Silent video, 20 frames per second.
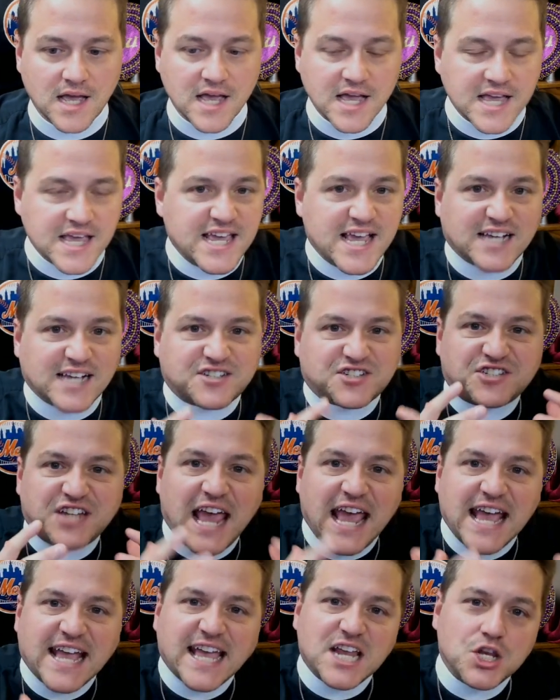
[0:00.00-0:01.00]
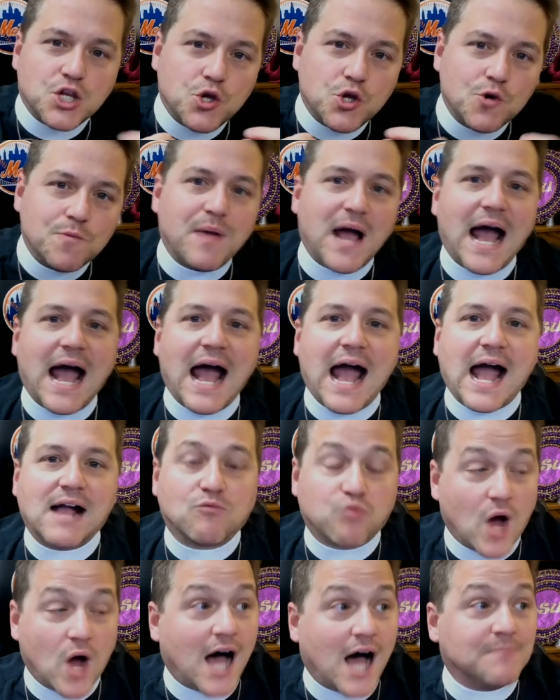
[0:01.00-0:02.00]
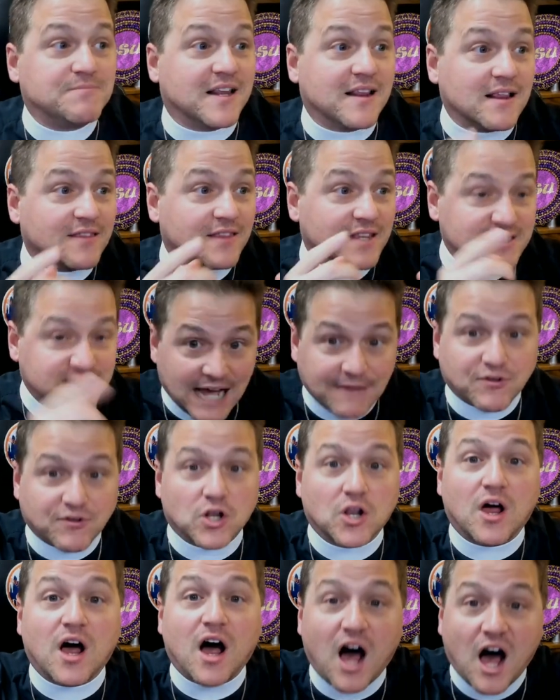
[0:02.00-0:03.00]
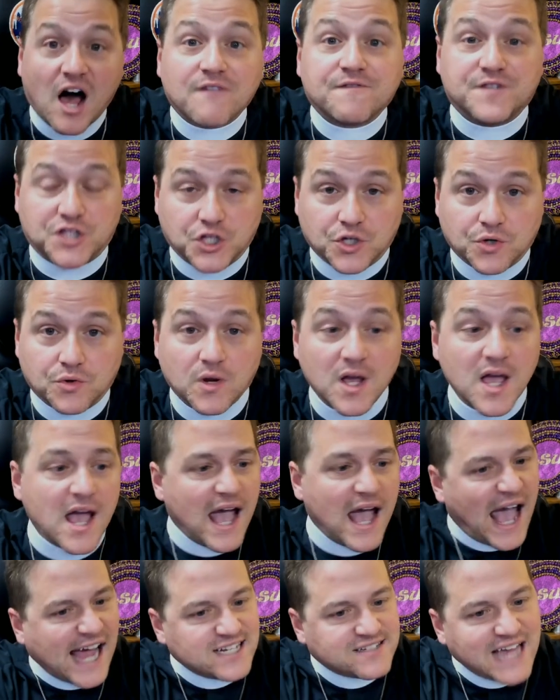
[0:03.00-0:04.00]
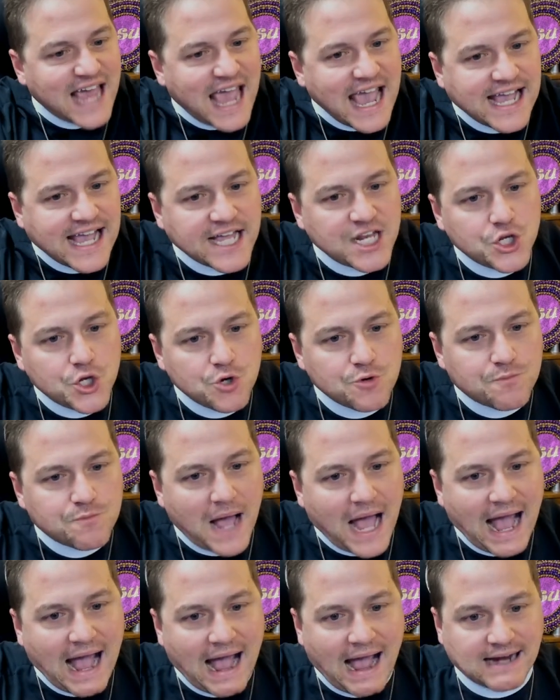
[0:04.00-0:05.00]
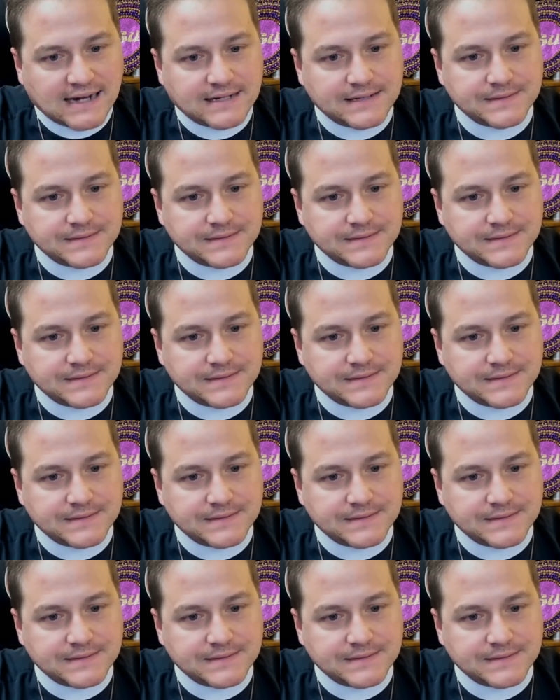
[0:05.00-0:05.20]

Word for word: He has taken you back, robbed the devil of you, and taken you back